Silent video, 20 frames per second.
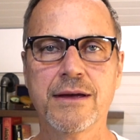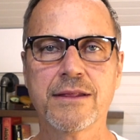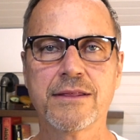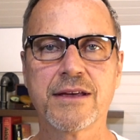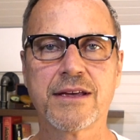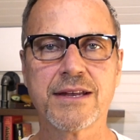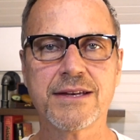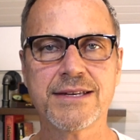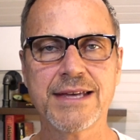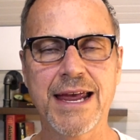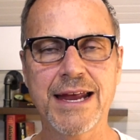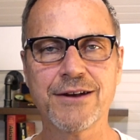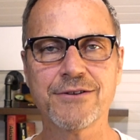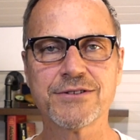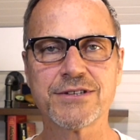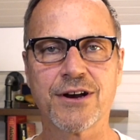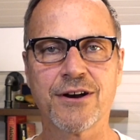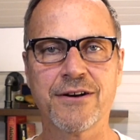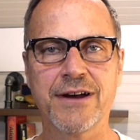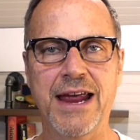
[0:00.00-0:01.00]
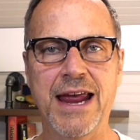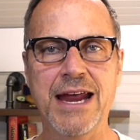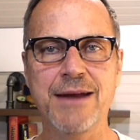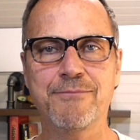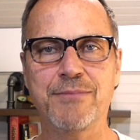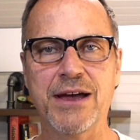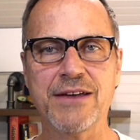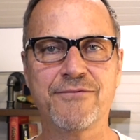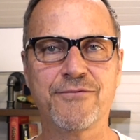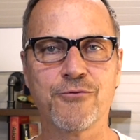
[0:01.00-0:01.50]
The containers are
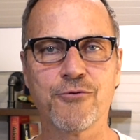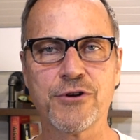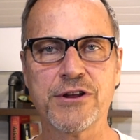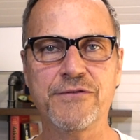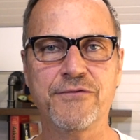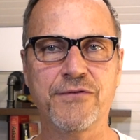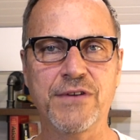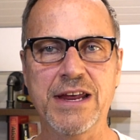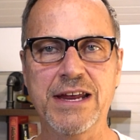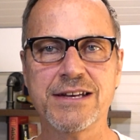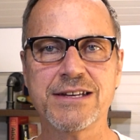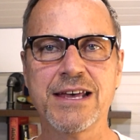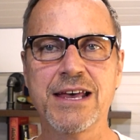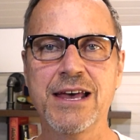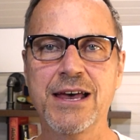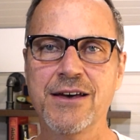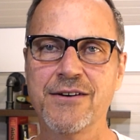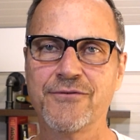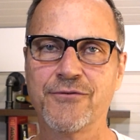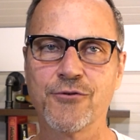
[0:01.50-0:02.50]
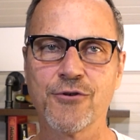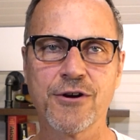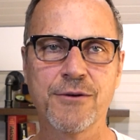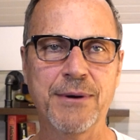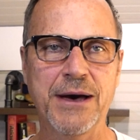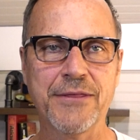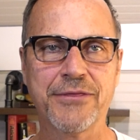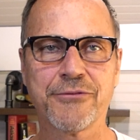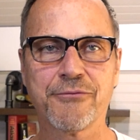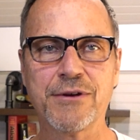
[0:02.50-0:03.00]
8 by 40 feet for
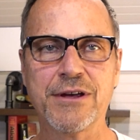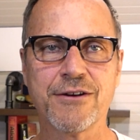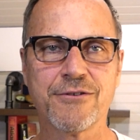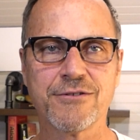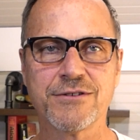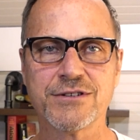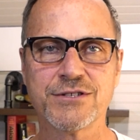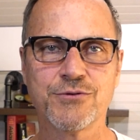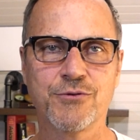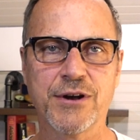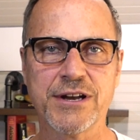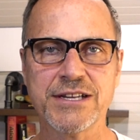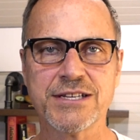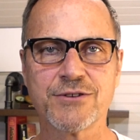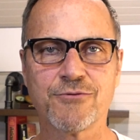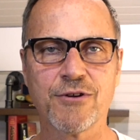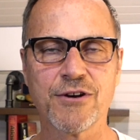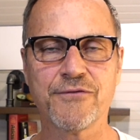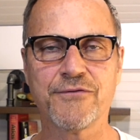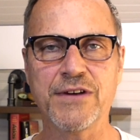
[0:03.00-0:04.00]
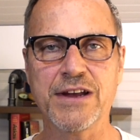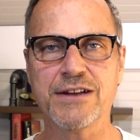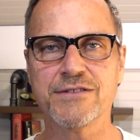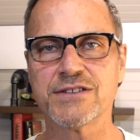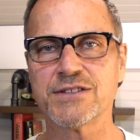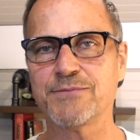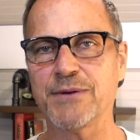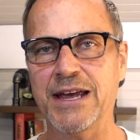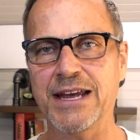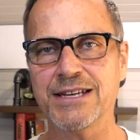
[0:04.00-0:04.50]
about 320 square feet of
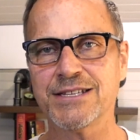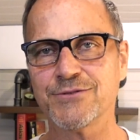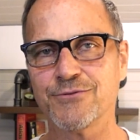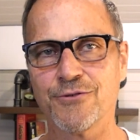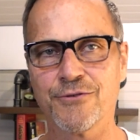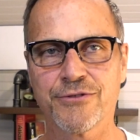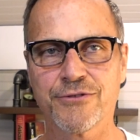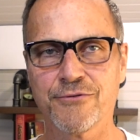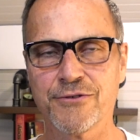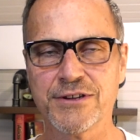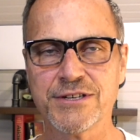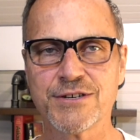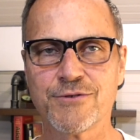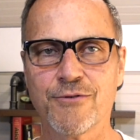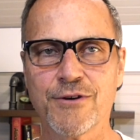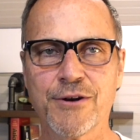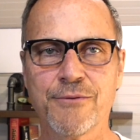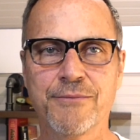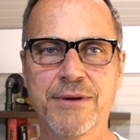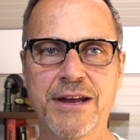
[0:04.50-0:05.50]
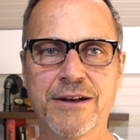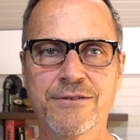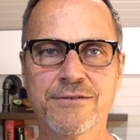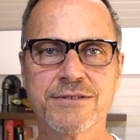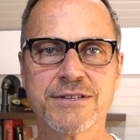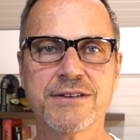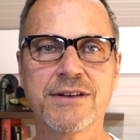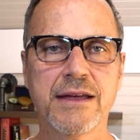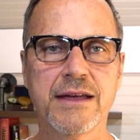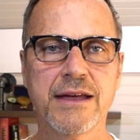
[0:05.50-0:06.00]
space or 30 square
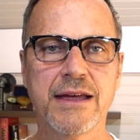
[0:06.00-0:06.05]
meters.